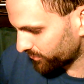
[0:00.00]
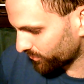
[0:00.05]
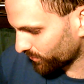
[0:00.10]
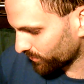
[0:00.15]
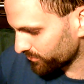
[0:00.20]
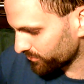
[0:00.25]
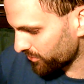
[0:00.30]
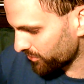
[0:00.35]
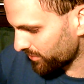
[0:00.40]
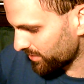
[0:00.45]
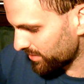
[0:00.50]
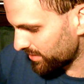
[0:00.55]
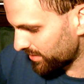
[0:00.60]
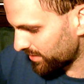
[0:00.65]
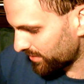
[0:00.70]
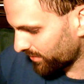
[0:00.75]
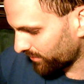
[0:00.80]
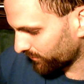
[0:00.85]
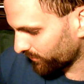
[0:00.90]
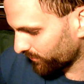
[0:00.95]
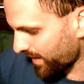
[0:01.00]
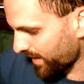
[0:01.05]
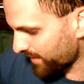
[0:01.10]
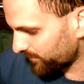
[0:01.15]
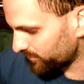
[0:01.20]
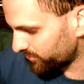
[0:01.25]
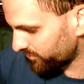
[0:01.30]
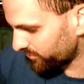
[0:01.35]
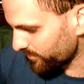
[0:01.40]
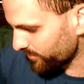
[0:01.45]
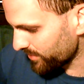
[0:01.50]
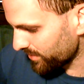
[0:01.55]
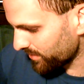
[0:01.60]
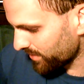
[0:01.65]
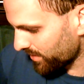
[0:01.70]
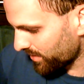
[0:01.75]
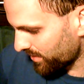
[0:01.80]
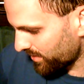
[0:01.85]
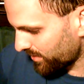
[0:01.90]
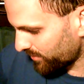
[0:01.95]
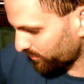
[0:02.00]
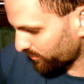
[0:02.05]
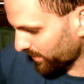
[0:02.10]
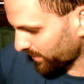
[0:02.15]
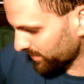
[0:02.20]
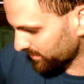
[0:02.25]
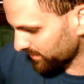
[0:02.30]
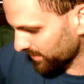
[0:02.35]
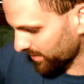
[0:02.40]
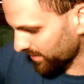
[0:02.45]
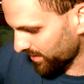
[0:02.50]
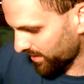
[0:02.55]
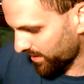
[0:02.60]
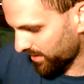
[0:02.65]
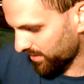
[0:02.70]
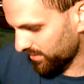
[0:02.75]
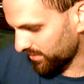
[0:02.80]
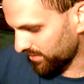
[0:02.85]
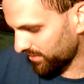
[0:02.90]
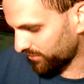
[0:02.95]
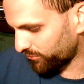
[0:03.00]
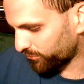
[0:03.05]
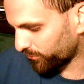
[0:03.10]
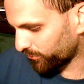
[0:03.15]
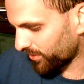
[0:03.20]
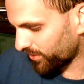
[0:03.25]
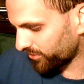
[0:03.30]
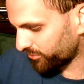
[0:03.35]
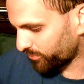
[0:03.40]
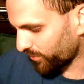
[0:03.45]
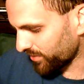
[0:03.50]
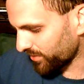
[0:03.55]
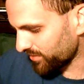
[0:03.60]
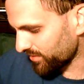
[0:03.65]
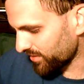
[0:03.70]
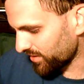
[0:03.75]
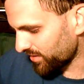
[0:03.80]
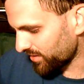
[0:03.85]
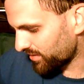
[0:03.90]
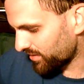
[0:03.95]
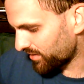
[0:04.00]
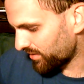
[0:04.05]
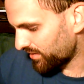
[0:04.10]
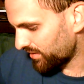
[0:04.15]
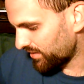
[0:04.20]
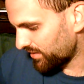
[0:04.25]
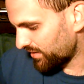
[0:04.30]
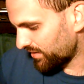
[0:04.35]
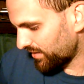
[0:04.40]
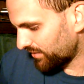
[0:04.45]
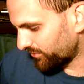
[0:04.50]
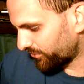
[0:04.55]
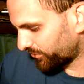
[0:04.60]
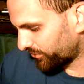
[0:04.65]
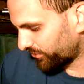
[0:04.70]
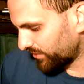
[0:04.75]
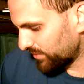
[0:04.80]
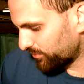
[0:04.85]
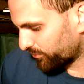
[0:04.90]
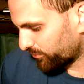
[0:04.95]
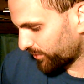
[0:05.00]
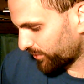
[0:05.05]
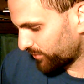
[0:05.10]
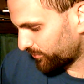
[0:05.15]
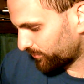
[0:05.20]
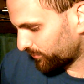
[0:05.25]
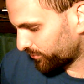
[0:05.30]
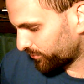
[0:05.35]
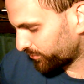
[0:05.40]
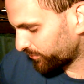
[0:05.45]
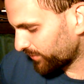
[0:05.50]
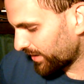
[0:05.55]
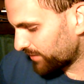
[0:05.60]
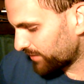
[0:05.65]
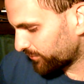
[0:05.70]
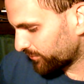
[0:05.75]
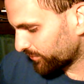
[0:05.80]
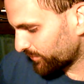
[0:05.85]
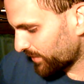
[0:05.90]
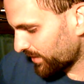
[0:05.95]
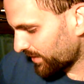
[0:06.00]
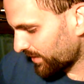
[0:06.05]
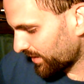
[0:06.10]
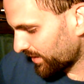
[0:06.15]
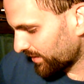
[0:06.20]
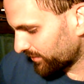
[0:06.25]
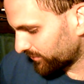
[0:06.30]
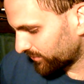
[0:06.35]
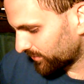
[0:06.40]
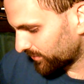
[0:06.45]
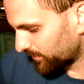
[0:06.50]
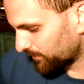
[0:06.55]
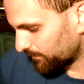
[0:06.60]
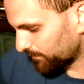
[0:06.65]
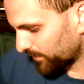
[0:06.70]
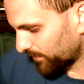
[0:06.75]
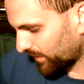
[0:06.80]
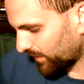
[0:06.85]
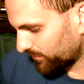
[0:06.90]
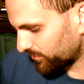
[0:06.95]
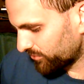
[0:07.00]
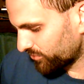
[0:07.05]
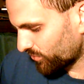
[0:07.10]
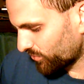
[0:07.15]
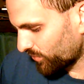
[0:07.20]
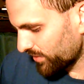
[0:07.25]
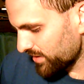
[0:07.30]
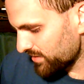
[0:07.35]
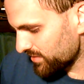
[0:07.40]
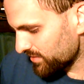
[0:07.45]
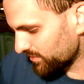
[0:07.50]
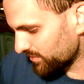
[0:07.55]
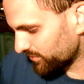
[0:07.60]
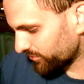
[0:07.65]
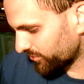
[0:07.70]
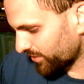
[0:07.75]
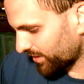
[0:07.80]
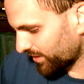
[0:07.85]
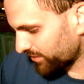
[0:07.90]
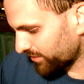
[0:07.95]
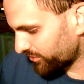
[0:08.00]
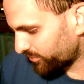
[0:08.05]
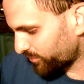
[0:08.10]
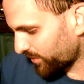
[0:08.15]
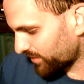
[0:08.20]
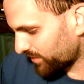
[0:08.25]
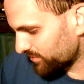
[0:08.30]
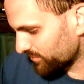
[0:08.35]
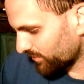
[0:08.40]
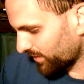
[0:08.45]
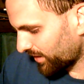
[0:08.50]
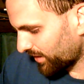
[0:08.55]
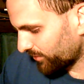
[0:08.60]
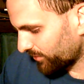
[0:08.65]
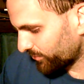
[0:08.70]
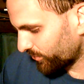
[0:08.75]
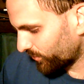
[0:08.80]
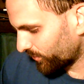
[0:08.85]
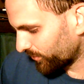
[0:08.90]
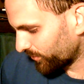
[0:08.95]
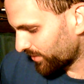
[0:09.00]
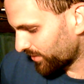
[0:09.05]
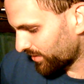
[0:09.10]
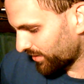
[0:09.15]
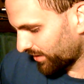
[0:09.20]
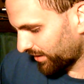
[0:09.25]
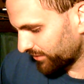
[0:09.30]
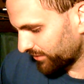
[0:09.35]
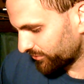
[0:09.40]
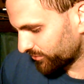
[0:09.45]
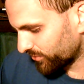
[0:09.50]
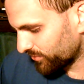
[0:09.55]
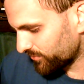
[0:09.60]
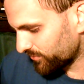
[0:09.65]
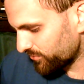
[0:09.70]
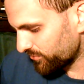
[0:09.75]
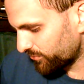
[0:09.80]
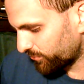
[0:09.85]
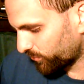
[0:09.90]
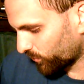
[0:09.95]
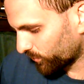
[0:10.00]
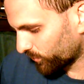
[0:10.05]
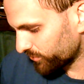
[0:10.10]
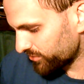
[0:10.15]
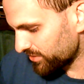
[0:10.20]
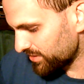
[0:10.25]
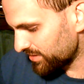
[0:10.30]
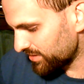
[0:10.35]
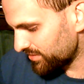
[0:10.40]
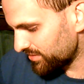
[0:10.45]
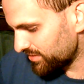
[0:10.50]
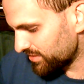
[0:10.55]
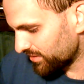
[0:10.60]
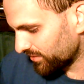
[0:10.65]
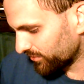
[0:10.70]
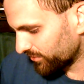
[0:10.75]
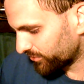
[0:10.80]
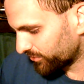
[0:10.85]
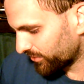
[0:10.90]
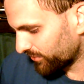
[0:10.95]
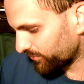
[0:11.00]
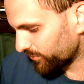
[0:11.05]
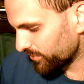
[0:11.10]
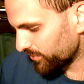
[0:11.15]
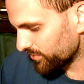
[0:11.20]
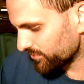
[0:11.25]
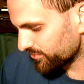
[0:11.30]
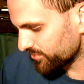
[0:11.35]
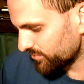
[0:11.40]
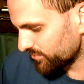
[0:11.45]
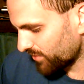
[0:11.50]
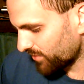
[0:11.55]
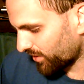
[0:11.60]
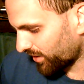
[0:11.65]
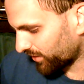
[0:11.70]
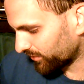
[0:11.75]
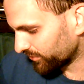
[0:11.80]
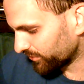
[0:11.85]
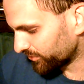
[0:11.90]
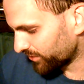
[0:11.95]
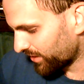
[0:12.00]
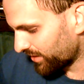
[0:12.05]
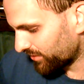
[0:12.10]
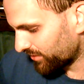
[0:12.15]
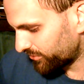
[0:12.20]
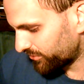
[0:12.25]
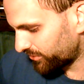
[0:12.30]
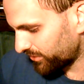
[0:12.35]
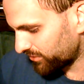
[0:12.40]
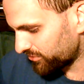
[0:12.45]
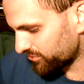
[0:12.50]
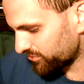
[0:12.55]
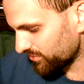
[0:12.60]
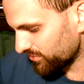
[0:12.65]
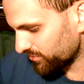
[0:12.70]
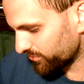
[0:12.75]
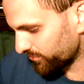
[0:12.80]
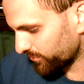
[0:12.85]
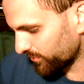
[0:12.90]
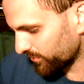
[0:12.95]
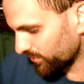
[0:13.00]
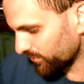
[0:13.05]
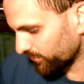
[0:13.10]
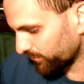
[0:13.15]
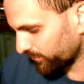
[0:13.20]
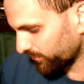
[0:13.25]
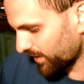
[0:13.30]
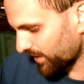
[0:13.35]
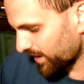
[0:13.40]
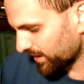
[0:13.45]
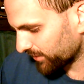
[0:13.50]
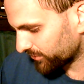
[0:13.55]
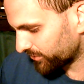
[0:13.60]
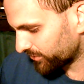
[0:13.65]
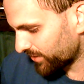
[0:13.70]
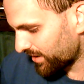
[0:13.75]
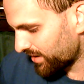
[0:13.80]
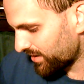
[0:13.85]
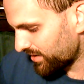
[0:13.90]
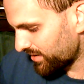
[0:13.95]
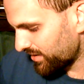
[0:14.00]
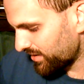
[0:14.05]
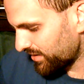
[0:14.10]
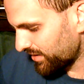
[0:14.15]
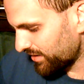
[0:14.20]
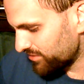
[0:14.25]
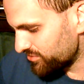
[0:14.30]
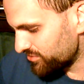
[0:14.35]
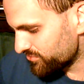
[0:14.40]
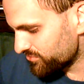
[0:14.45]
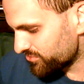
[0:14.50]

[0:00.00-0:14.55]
Often scorching heat ravaged me by day, and frost by night, and sleep fled from my eyes. Of the 20 years that I spent in your household, I served you 14 years for your 2 daughters, 6 years for your flocks,